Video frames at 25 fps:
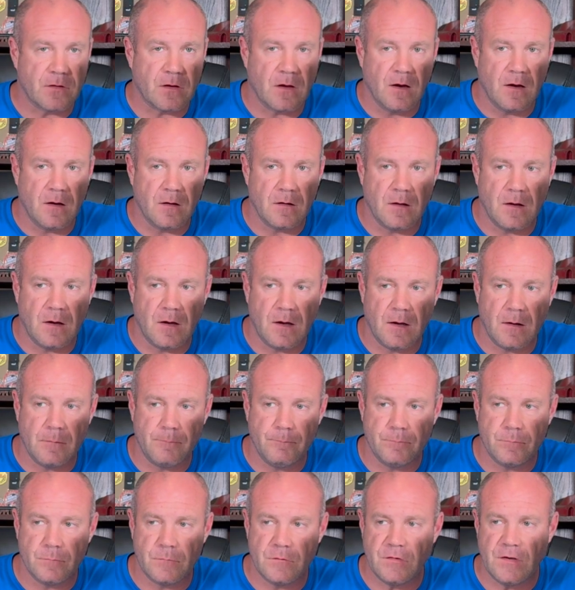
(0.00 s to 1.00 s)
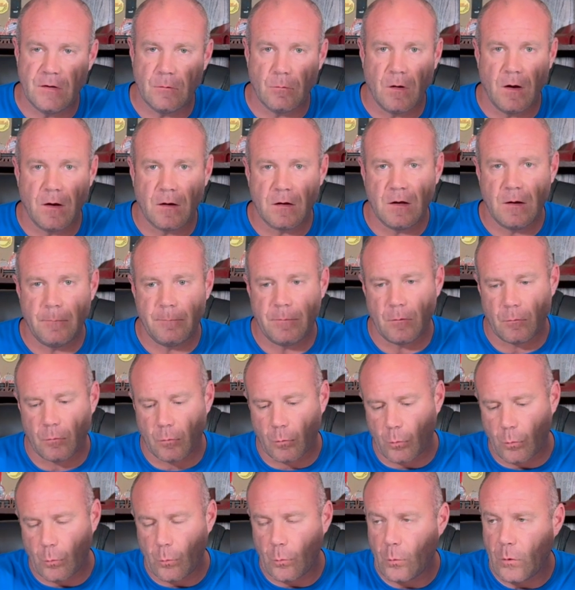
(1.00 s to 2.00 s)
sheetrock up and wire the
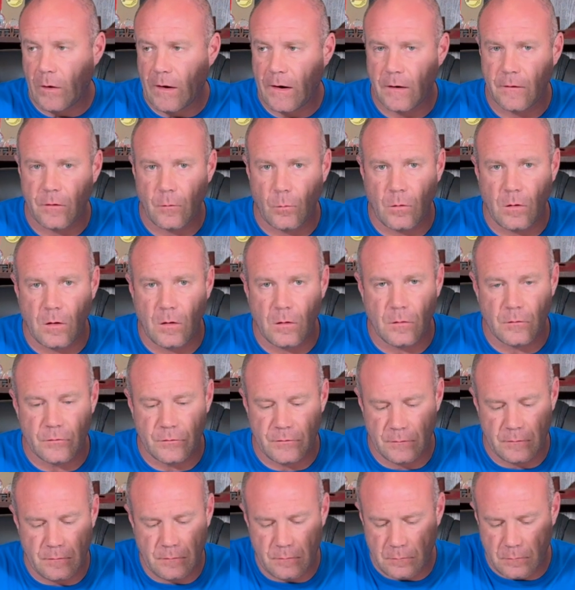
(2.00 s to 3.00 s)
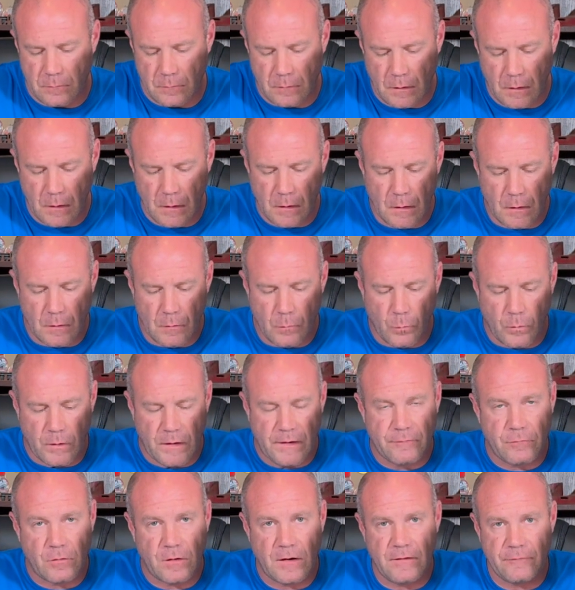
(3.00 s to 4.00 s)
walls and whatever. If you want to
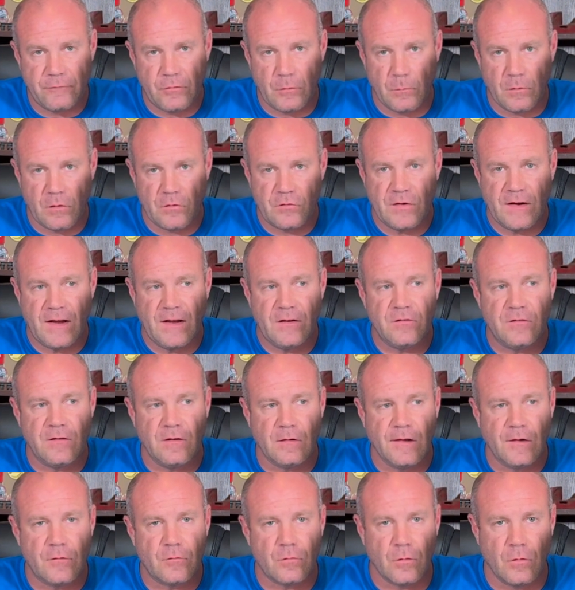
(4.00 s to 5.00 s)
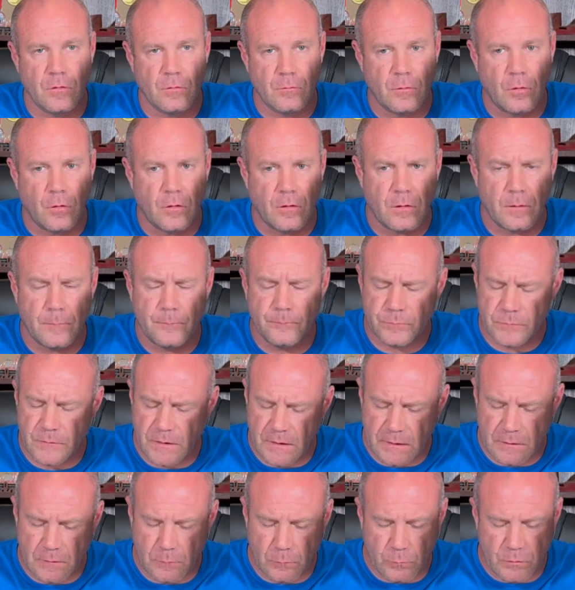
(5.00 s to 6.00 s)
change the electrical, and you can think about
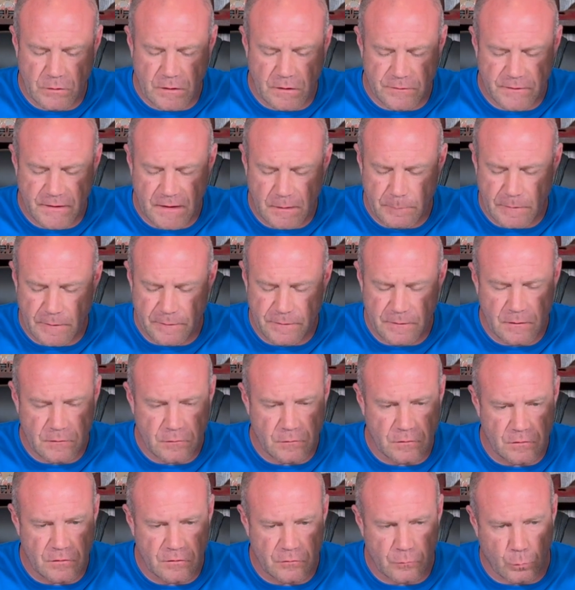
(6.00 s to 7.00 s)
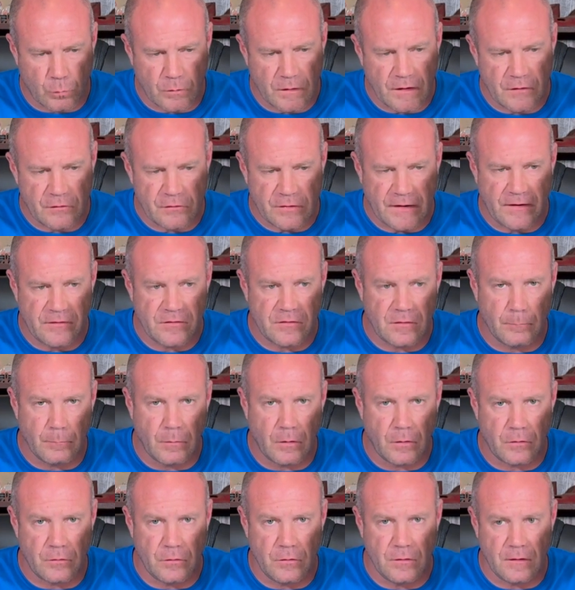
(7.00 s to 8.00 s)
this, you're just really changing the motor unit and the
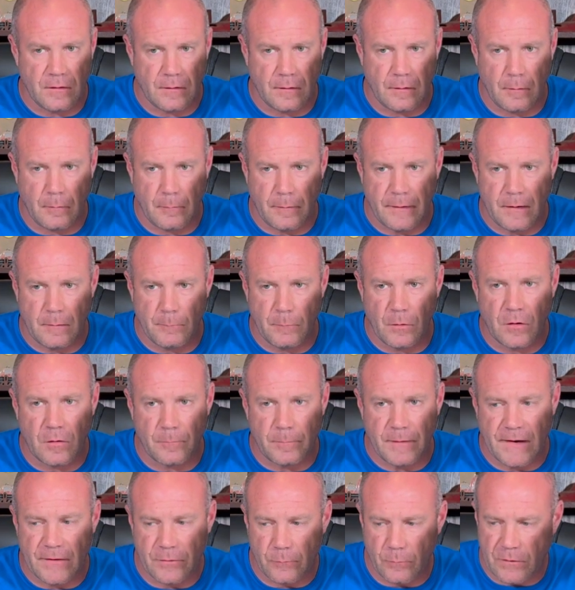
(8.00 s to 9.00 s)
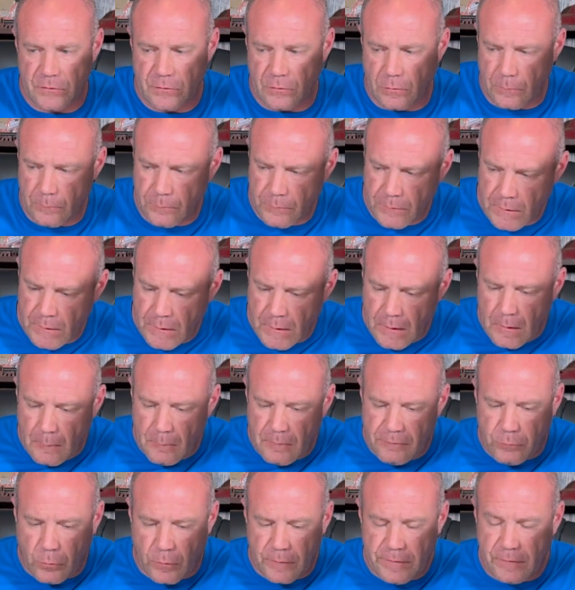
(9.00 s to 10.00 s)
motor pathway. So before they're hitting
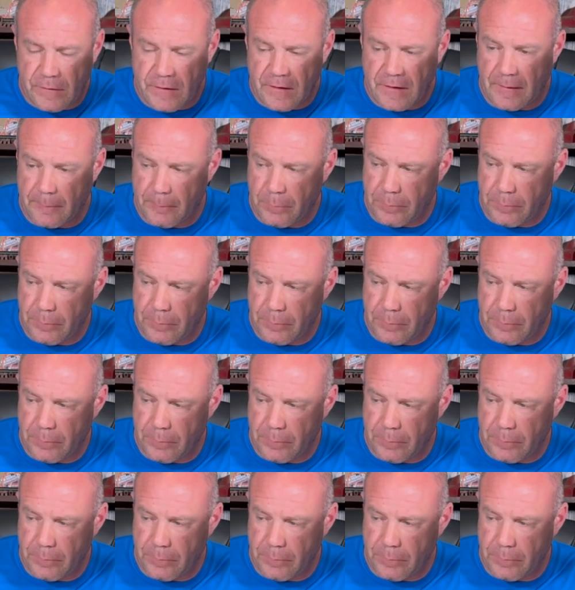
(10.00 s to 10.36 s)
puberty,